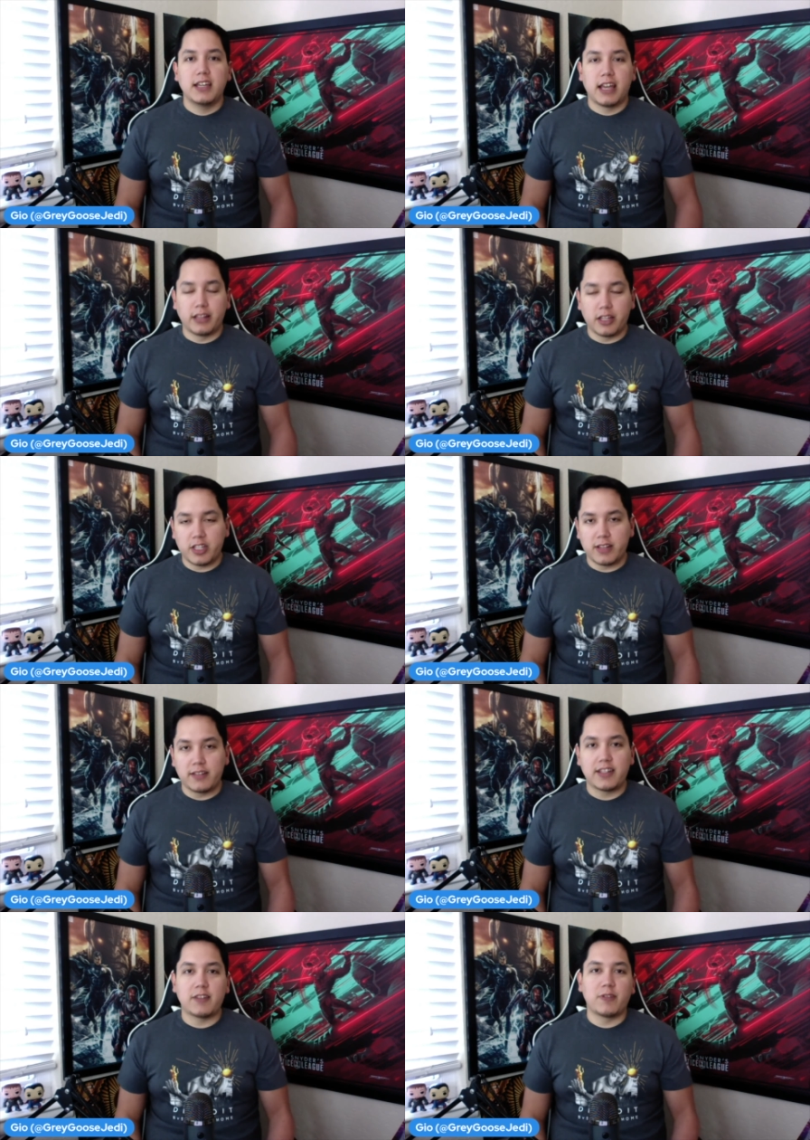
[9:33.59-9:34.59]
and Legend of the
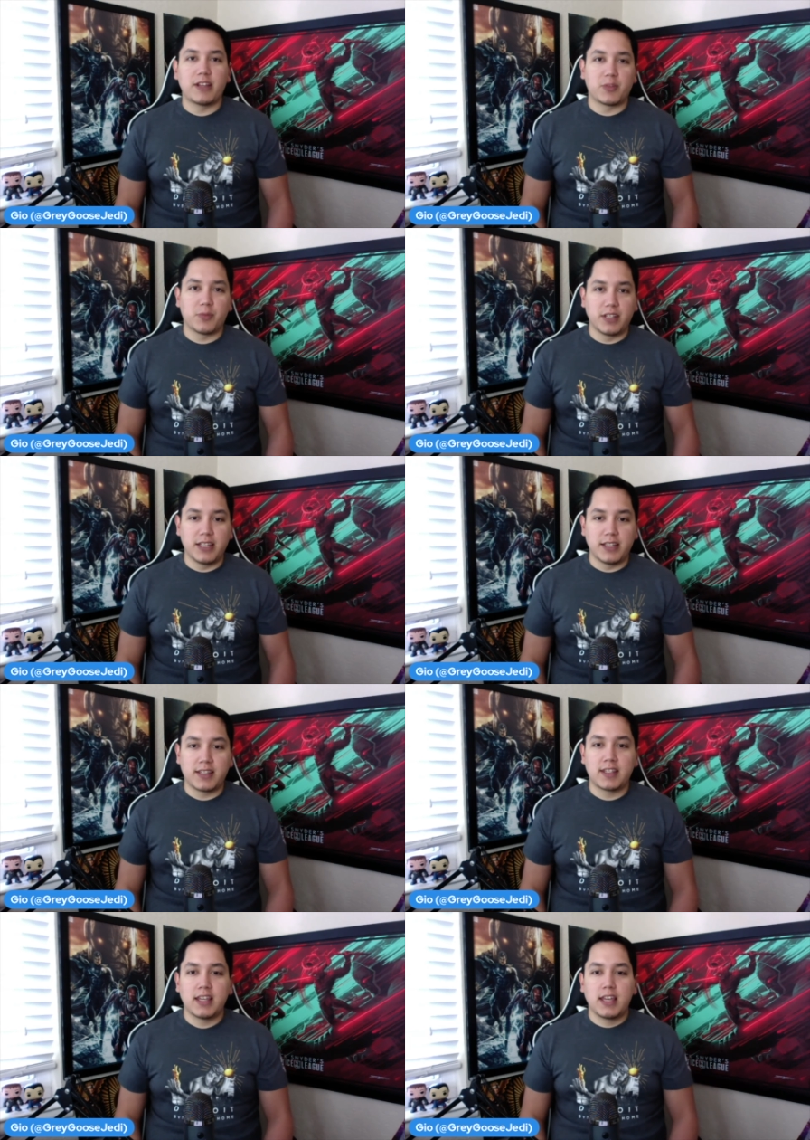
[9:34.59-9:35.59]
Ten Rings
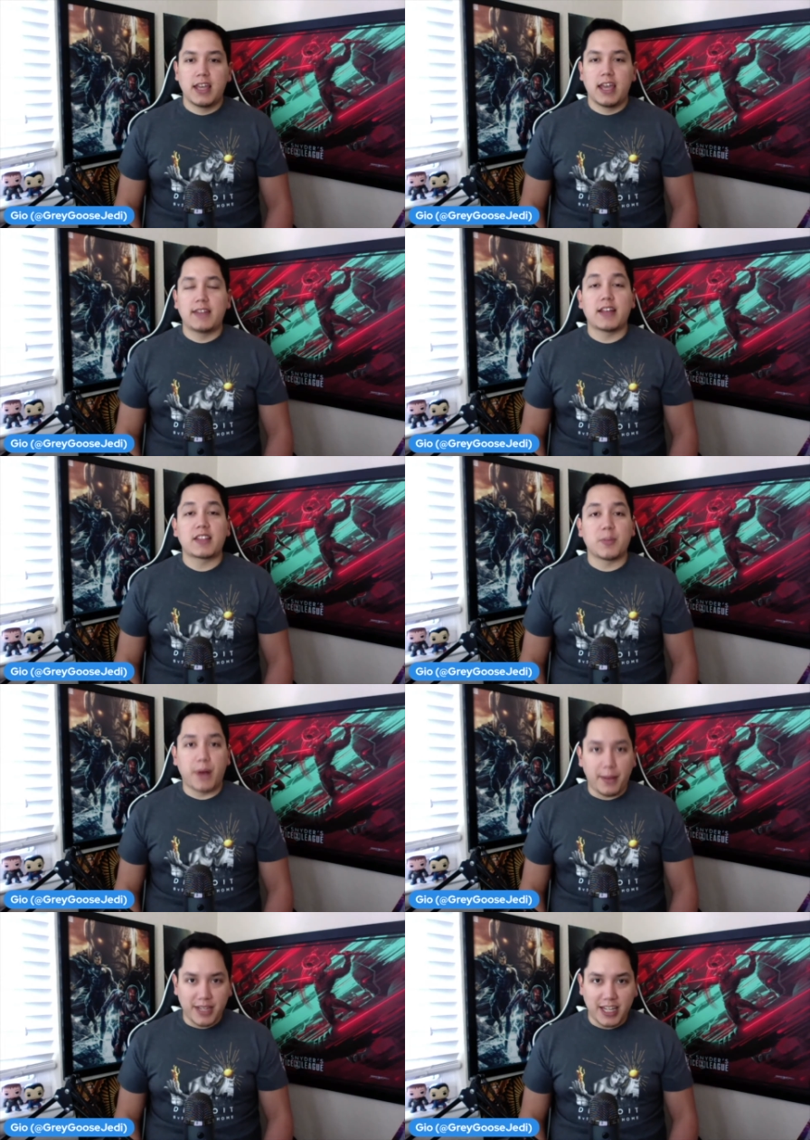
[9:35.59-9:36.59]
released, and that's
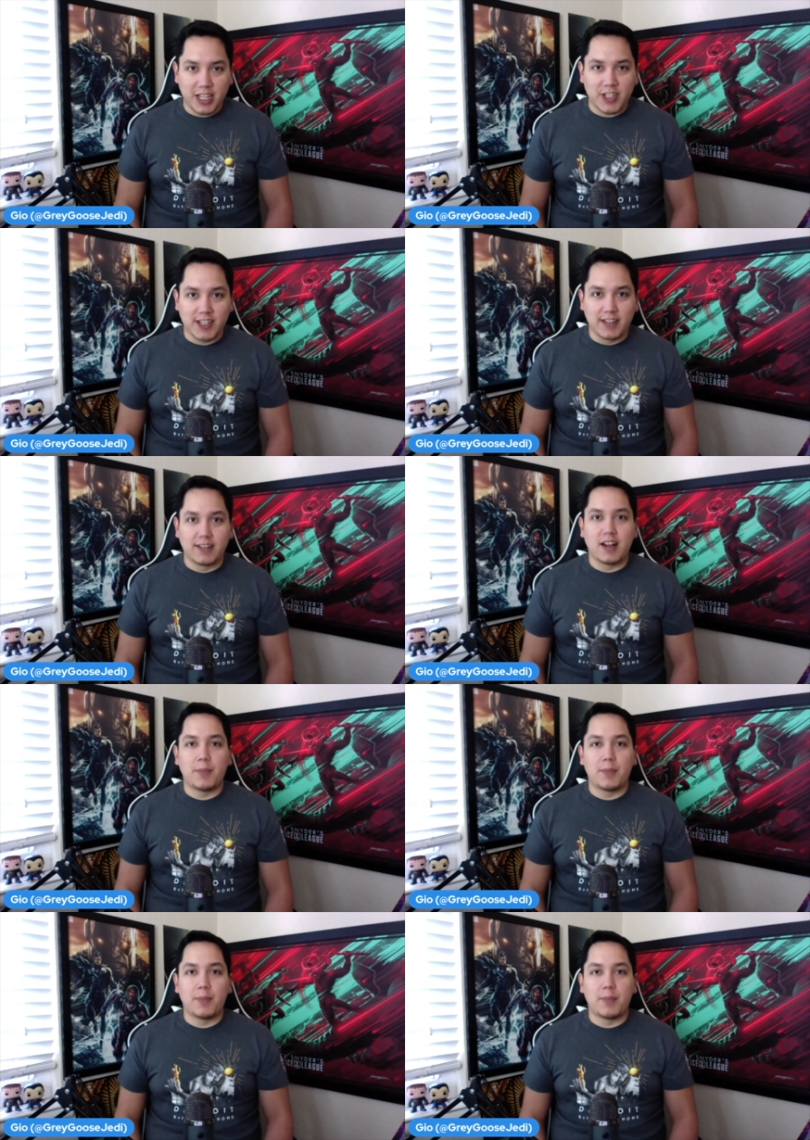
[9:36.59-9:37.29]
Abomination.